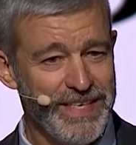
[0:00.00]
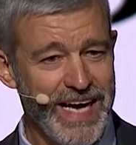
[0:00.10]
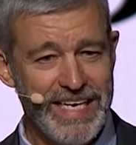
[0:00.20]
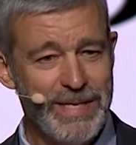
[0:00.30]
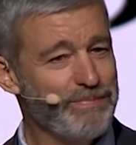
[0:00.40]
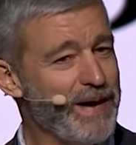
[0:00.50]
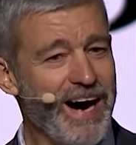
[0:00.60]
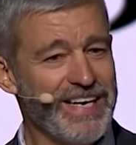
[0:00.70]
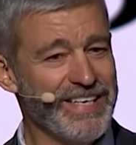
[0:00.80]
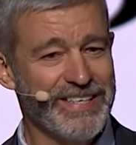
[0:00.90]
and
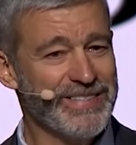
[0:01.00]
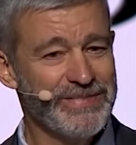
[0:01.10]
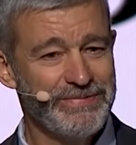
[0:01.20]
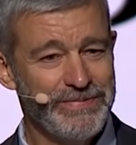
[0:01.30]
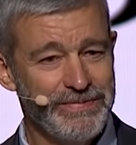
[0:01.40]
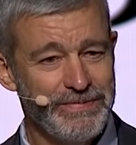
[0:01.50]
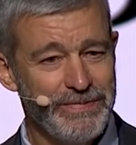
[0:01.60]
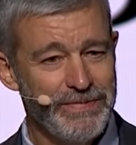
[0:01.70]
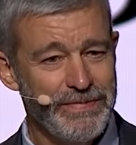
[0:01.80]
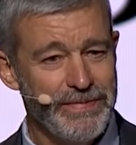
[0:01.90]
admire
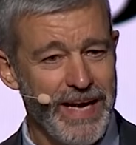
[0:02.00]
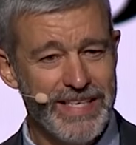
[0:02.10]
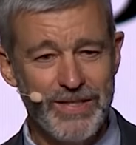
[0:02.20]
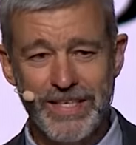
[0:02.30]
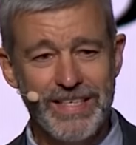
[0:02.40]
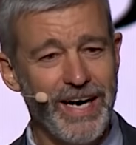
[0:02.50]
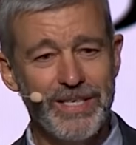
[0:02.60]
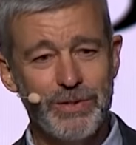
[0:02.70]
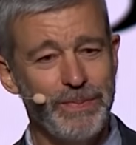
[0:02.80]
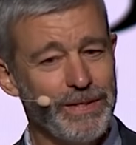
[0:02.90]
as the
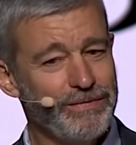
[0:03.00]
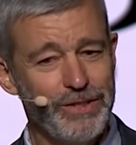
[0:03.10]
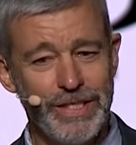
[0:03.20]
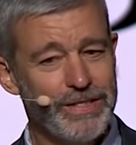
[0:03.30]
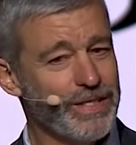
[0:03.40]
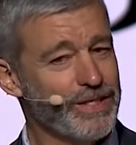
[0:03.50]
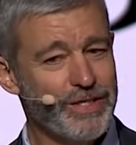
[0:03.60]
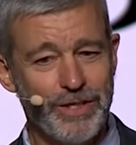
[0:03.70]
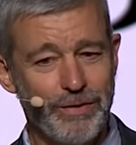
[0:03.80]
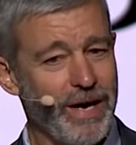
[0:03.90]
gospel of
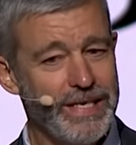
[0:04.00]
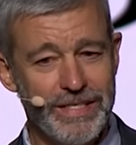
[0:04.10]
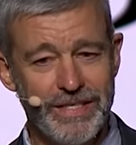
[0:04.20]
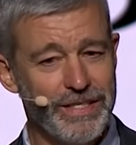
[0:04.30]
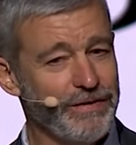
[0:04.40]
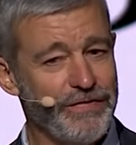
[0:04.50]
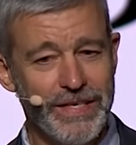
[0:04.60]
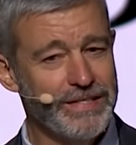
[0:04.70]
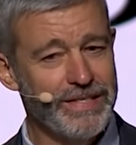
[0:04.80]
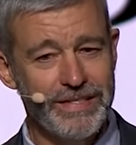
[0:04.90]
Jesus Christ
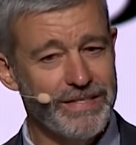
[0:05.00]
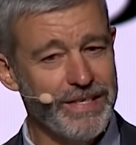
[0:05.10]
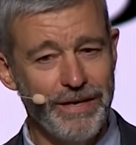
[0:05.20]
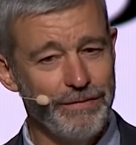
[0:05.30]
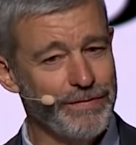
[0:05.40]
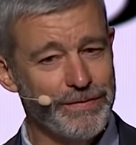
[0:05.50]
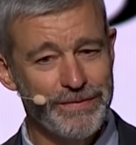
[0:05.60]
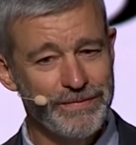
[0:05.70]
defends itself